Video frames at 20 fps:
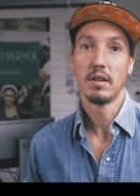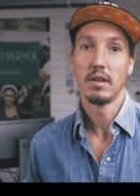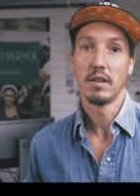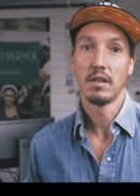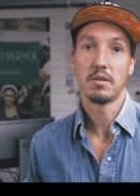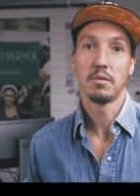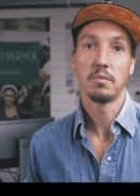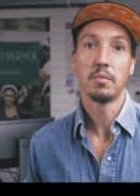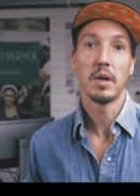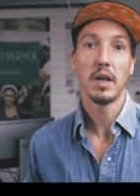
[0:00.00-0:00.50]

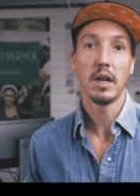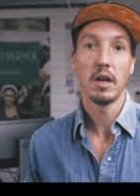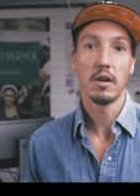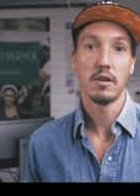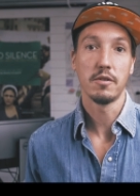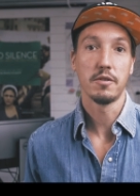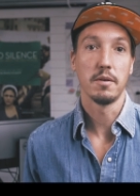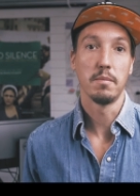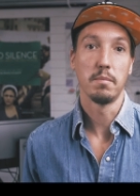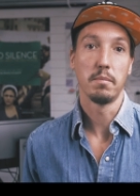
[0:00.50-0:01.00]
It's a really
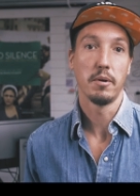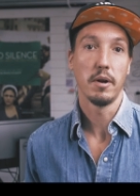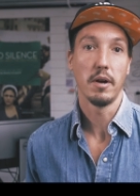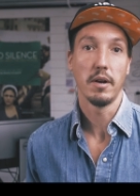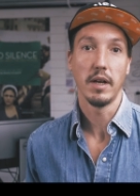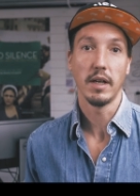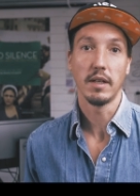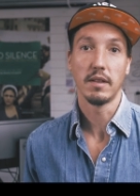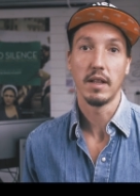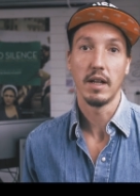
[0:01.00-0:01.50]
awesome
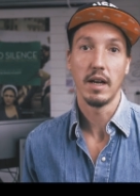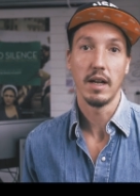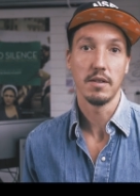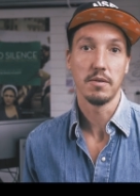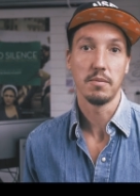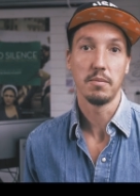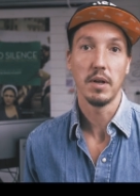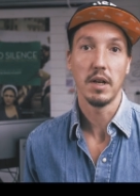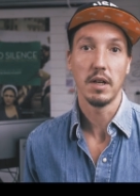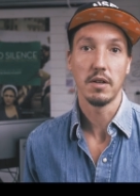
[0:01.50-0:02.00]
product that
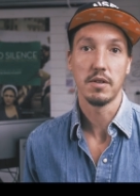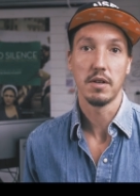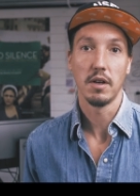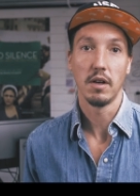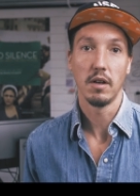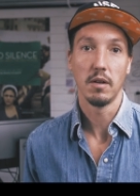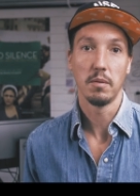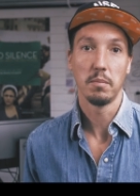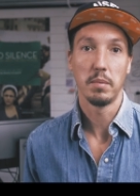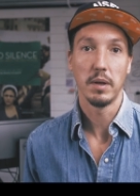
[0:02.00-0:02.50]
has really
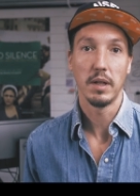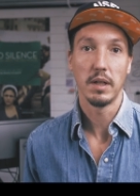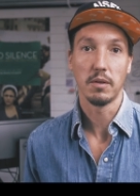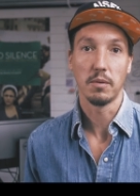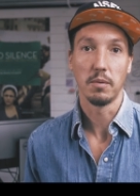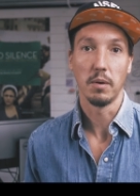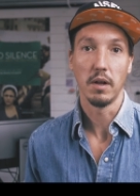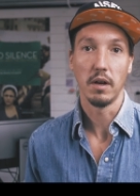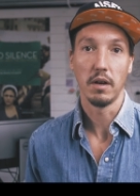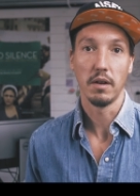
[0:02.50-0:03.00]
solid build
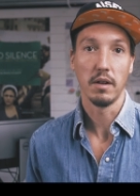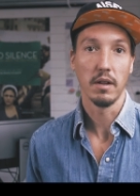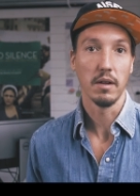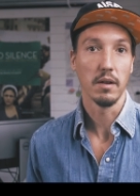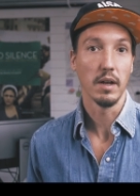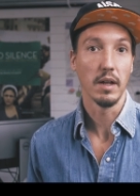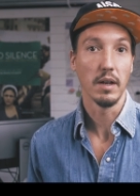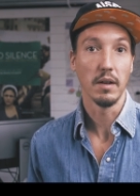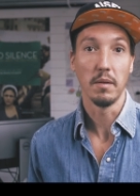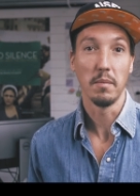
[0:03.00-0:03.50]
quality
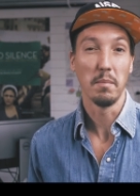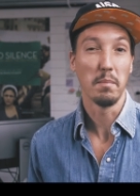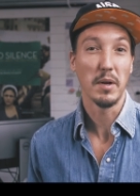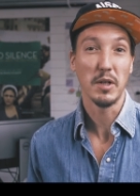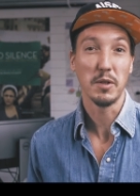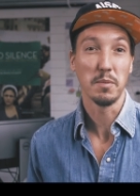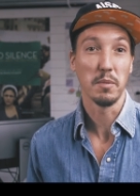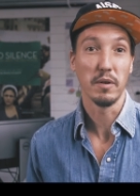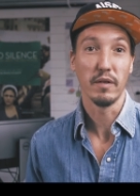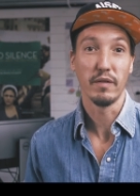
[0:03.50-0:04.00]
and
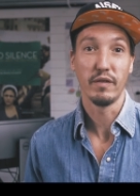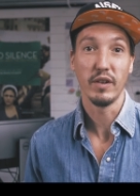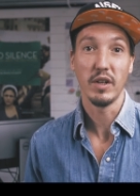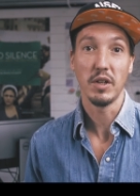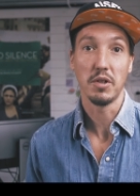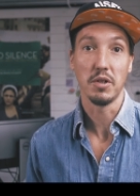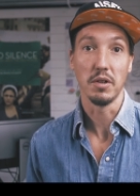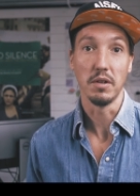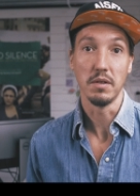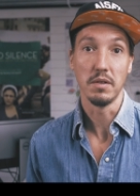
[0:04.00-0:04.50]
much more
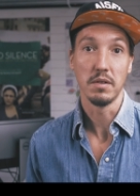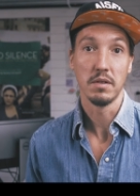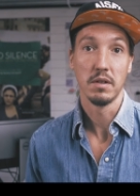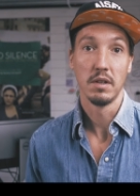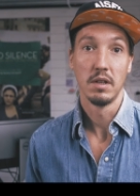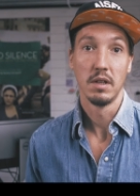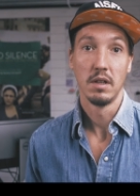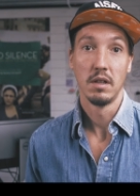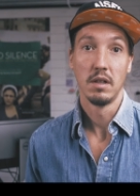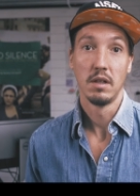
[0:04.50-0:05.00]
features.
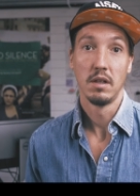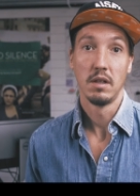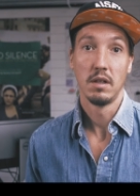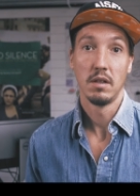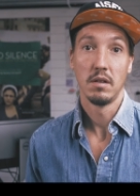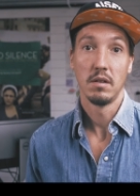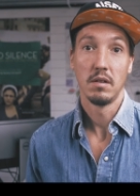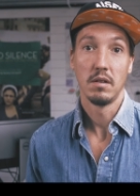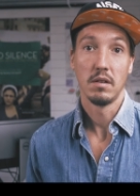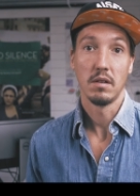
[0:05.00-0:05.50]

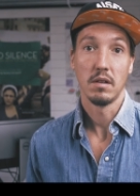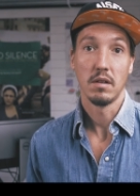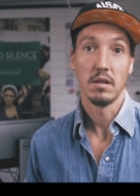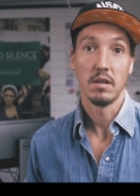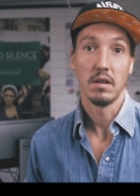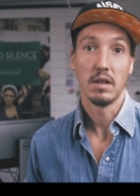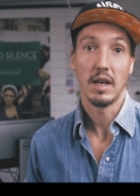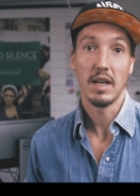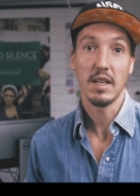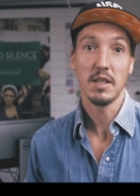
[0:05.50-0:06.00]

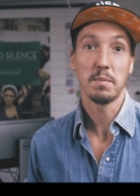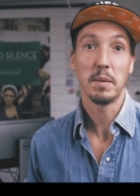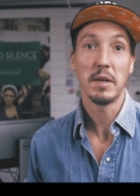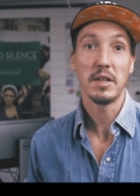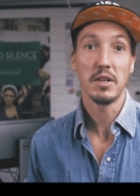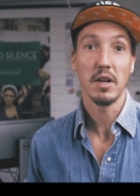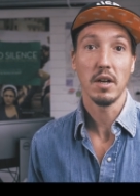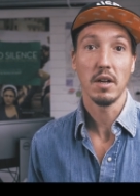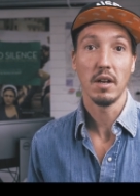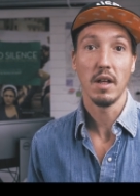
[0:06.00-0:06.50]
I
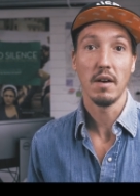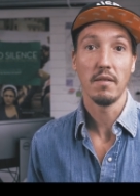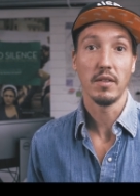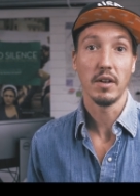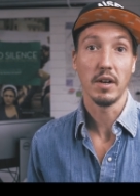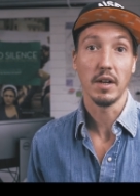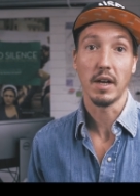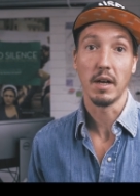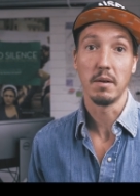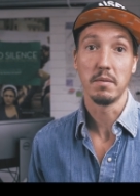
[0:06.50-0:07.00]
especially love that
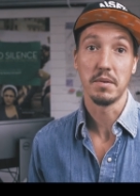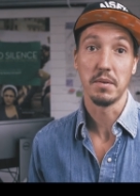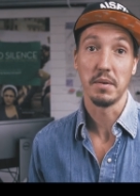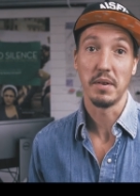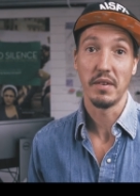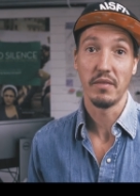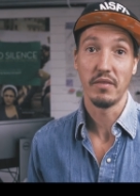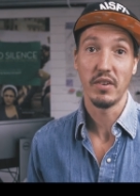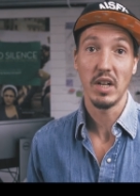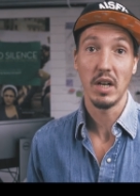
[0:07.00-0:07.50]
it comes with
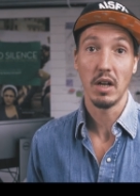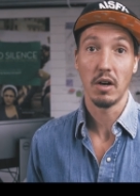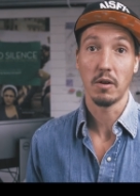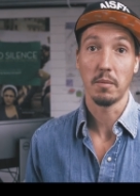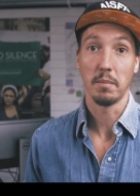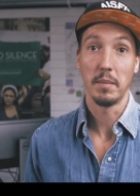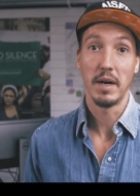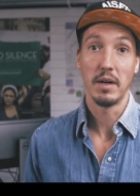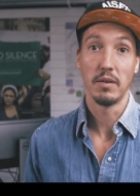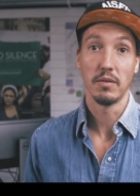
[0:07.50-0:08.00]
a
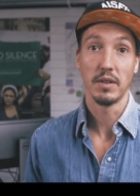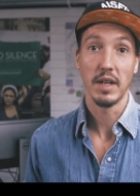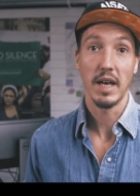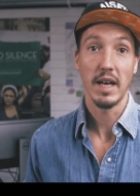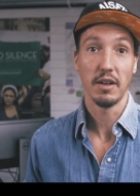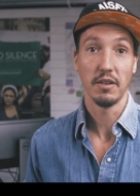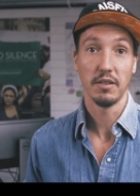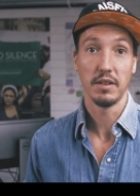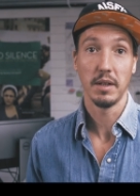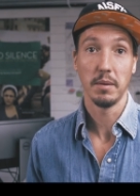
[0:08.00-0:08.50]
V-lock mount
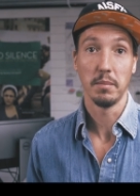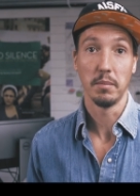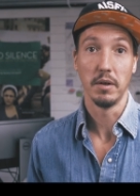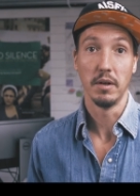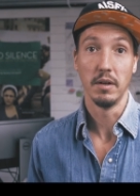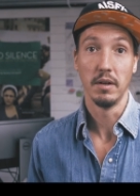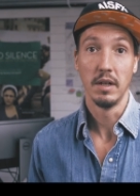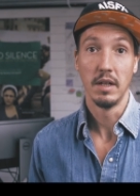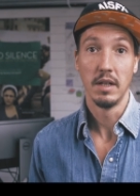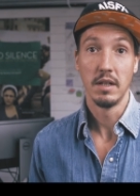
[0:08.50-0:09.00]
and a
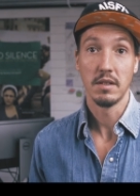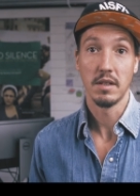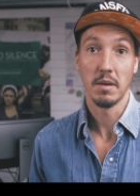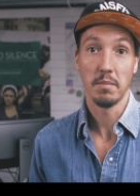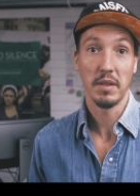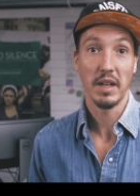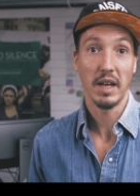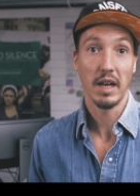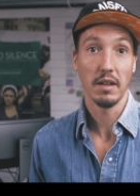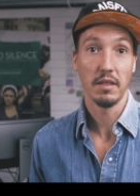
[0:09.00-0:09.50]
dimmer,
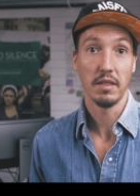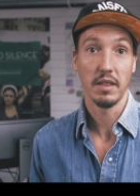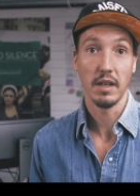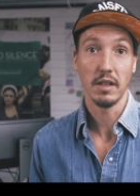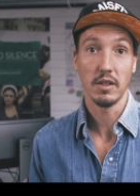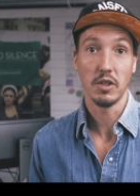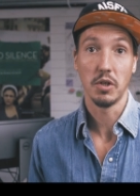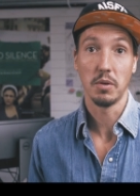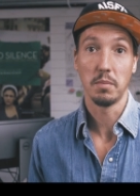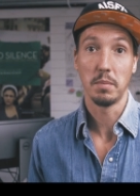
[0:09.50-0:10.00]
something I
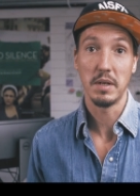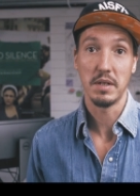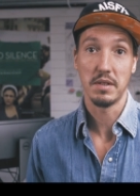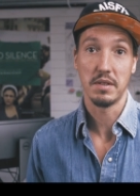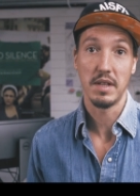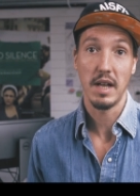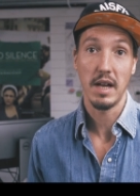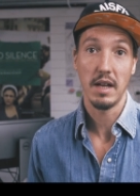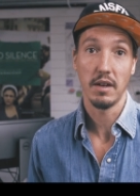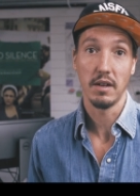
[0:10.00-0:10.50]
think should be a
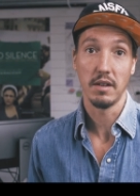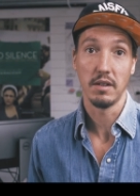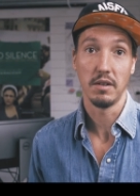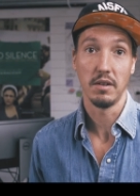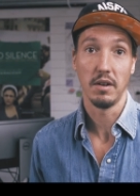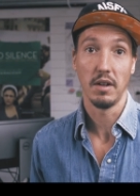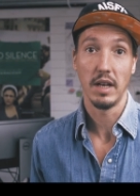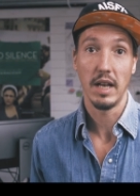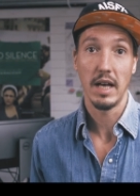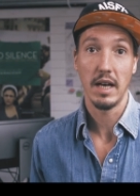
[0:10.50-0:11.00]
standard on
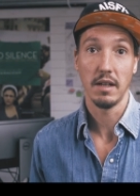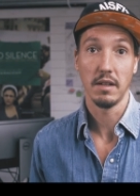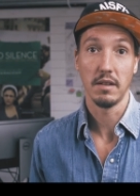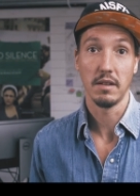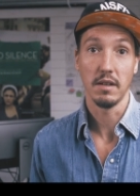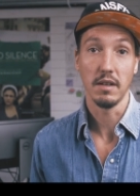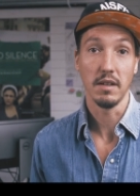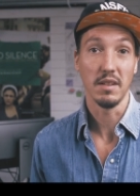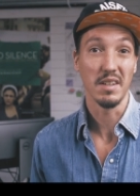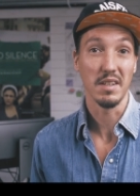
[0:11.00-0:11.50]
a light
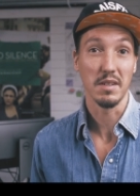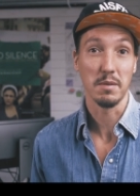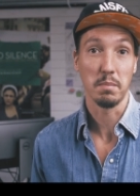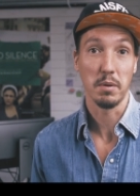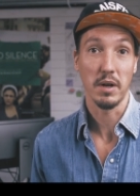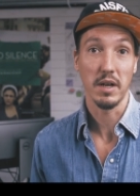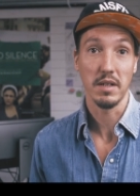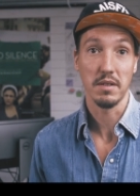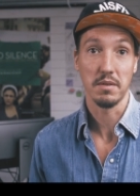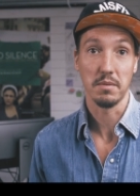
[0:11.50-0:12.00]
in this
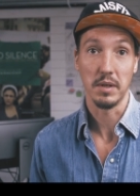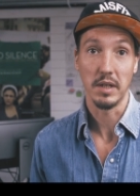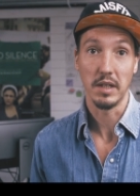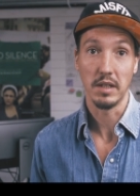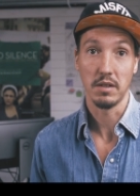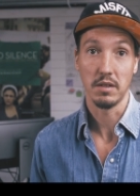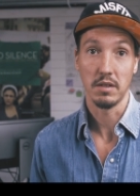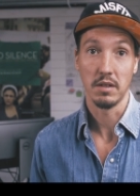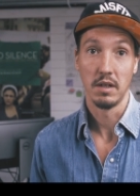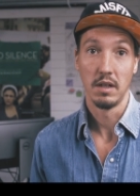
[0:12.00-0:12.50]
price
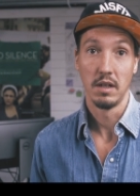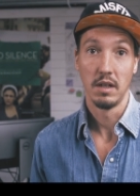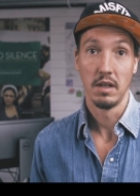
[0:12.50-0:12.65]
range.